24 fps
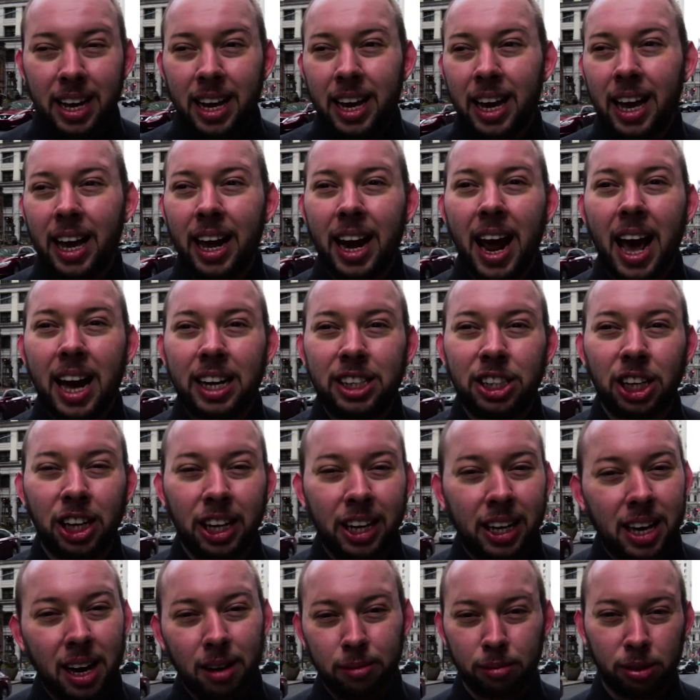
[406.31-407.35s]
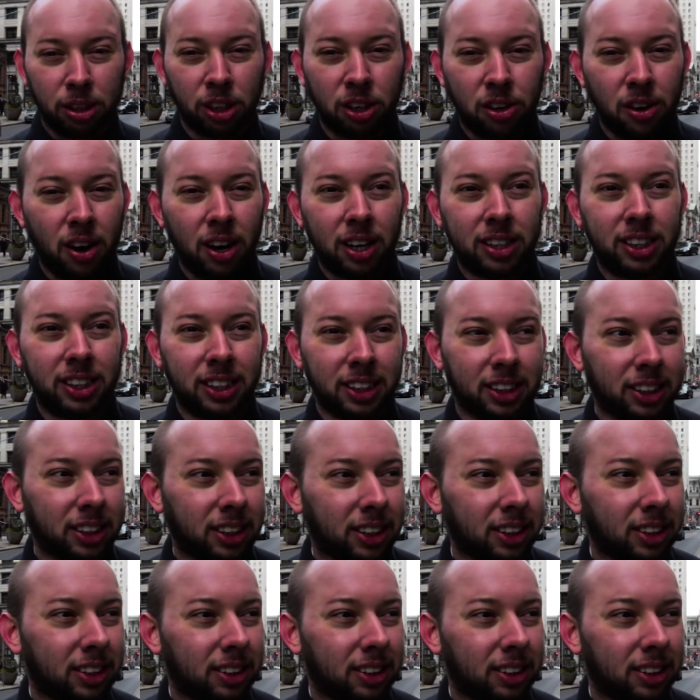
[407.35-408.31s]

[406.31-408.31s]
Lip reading: it actually comes across as,